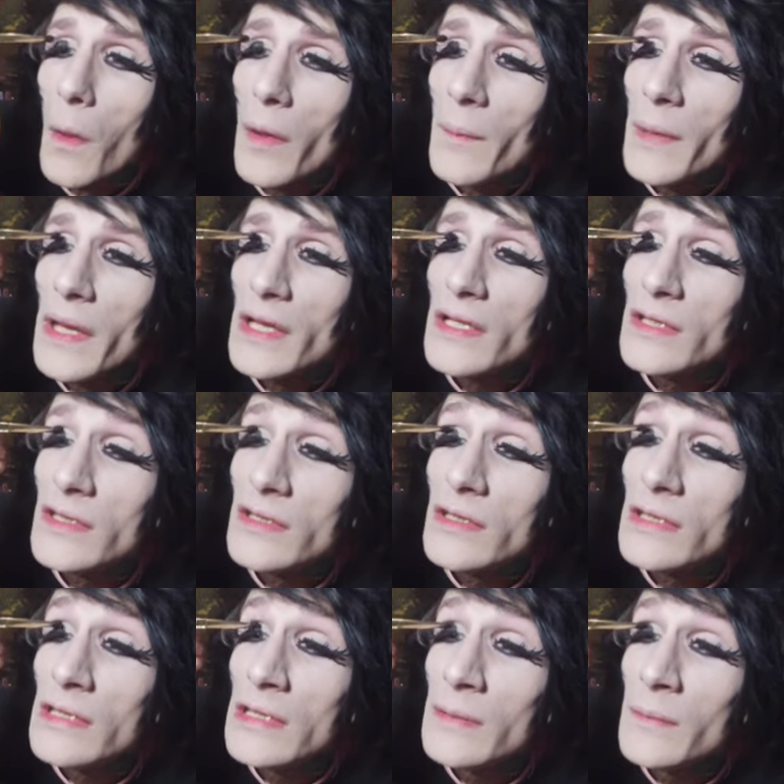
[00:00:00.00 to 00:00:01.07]
It makes
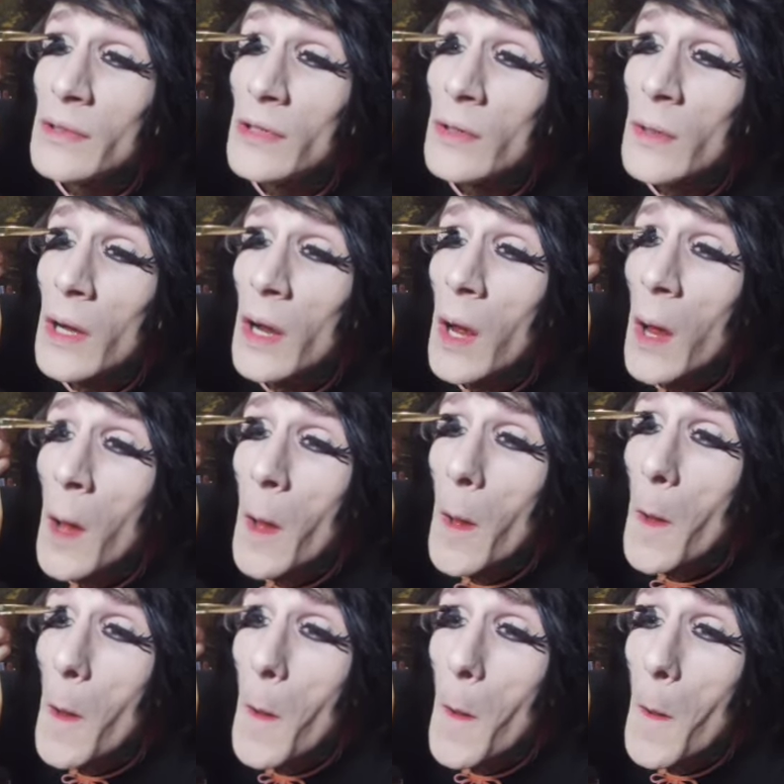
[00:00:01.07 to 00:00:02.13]
emo a
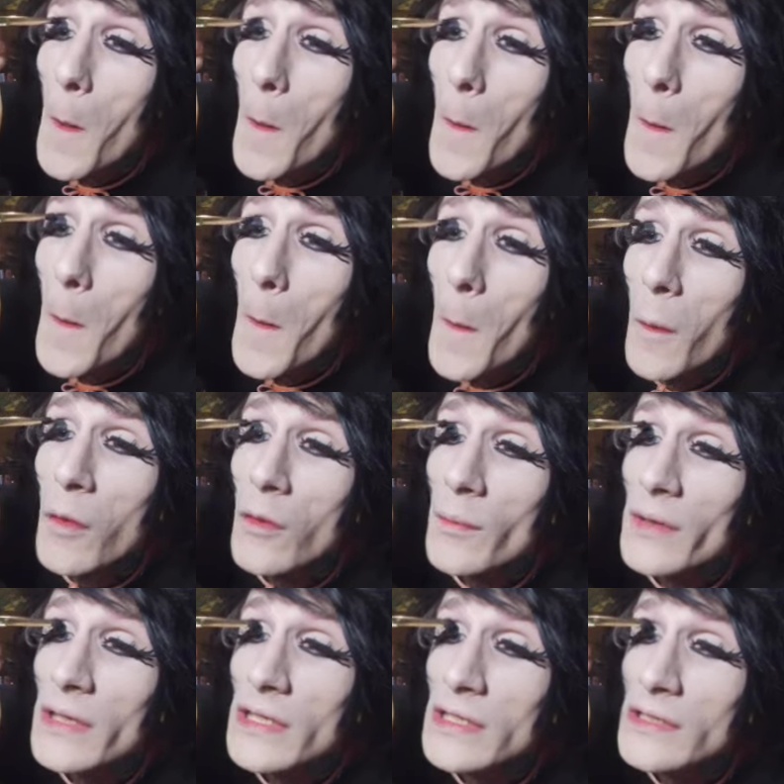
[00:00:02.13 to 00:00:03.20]
little
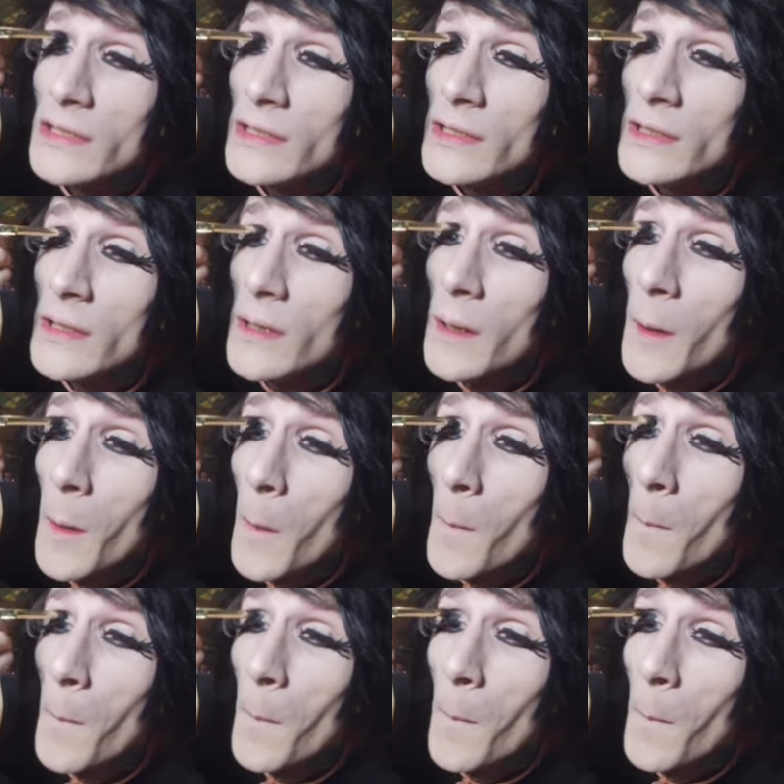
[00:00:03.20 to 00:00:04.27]
bit easier,
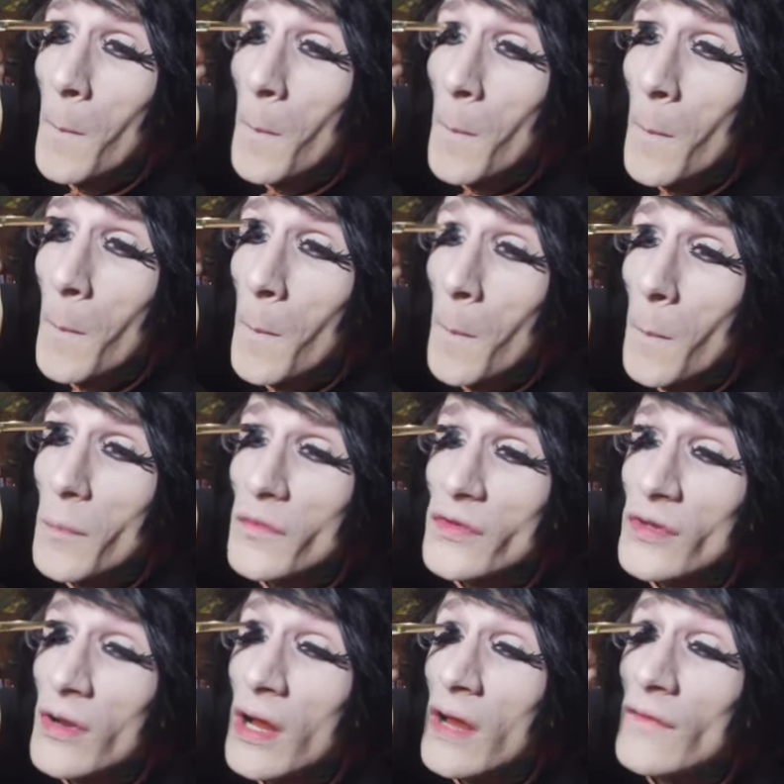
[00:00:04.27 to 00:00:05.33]
so
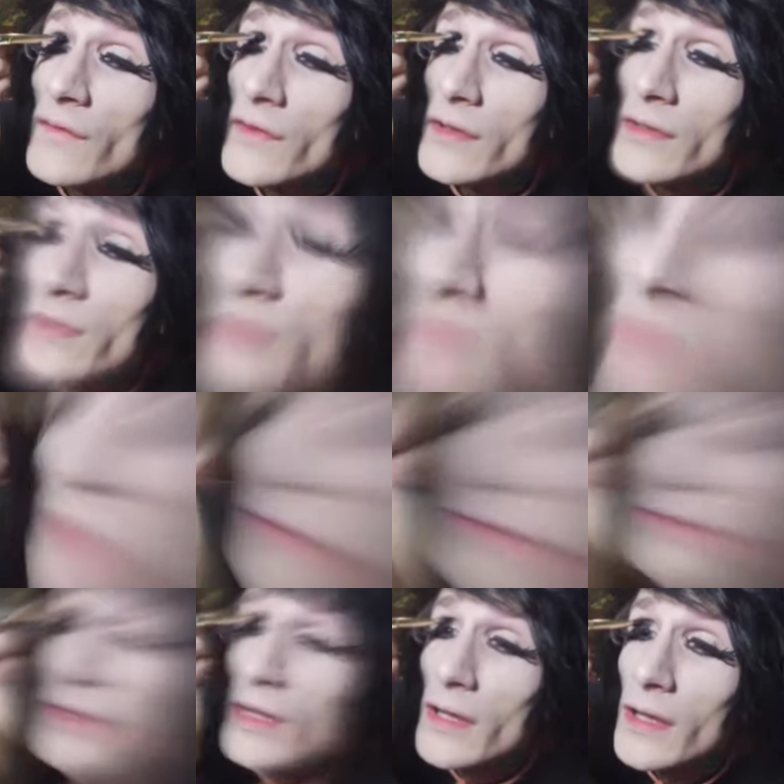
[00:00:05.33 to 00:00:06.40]
you don't have to
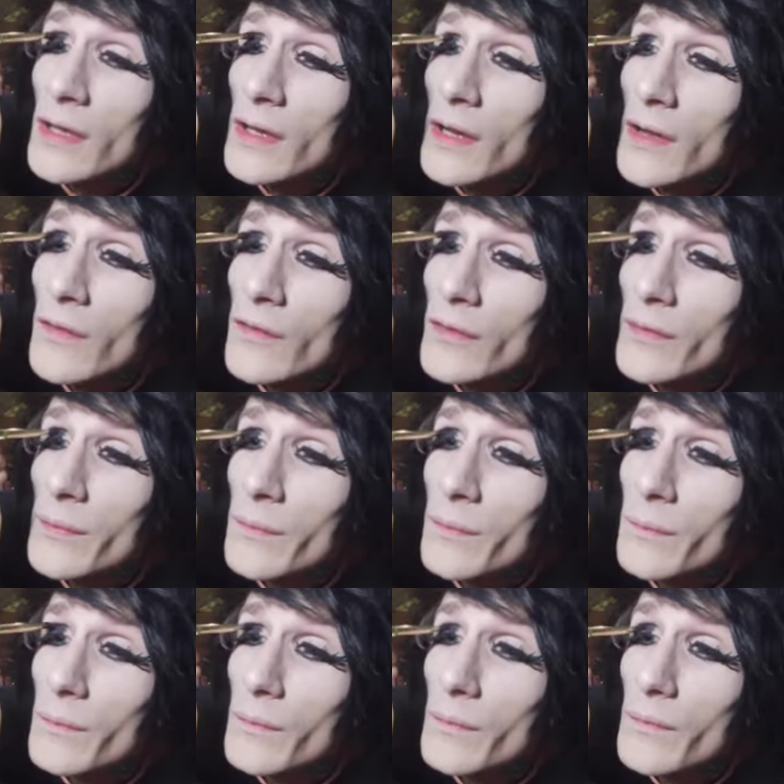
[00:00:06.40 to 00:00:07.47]
use other
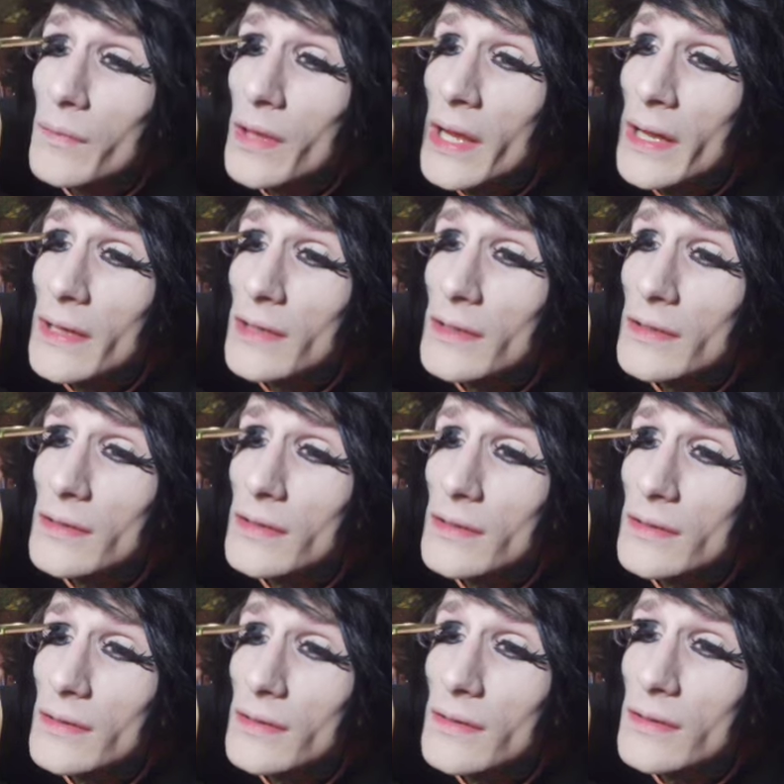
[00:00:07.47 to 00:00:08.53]
black
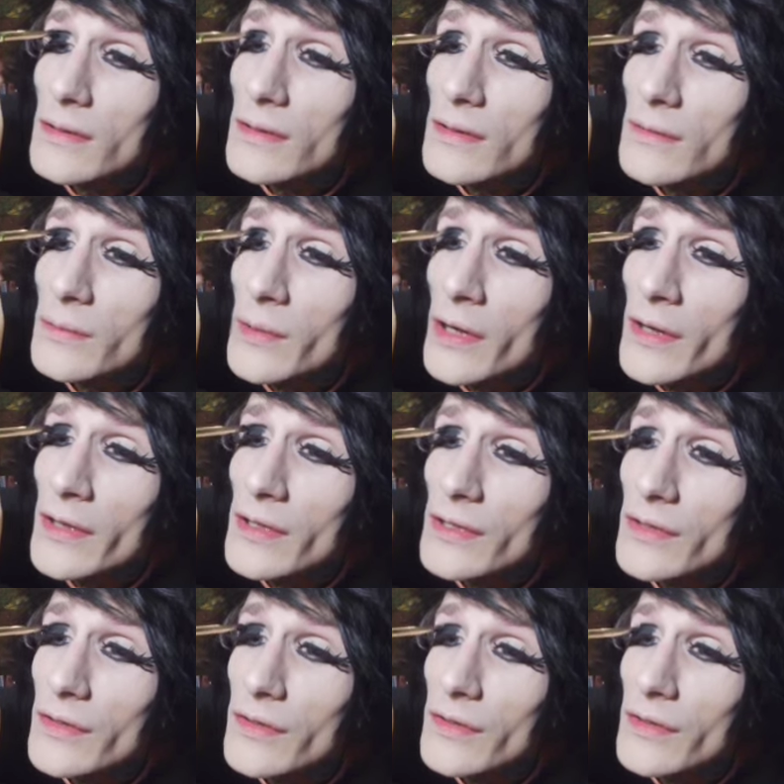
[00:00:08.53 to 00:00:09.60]

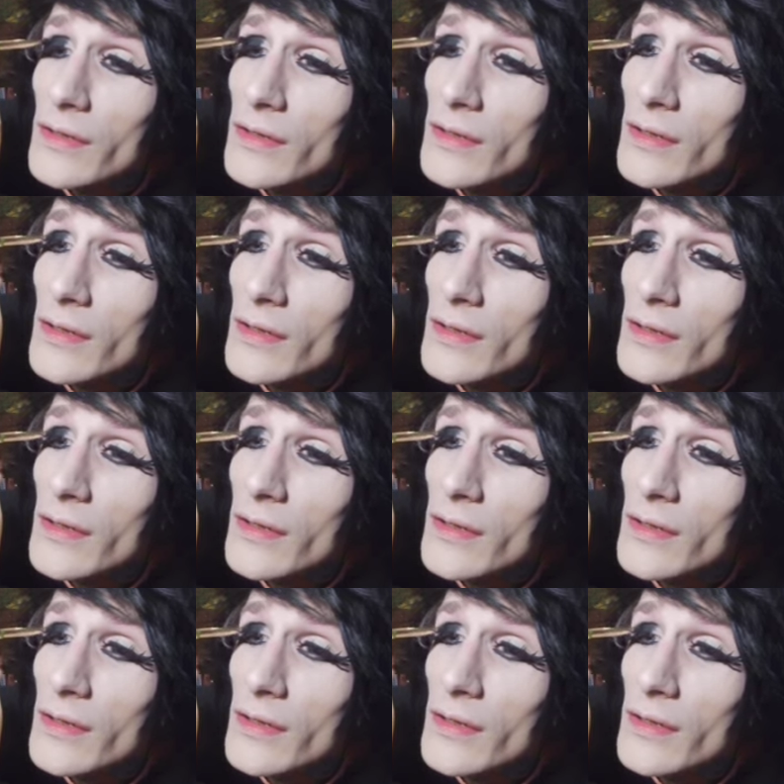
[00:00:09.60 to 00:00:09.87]
products.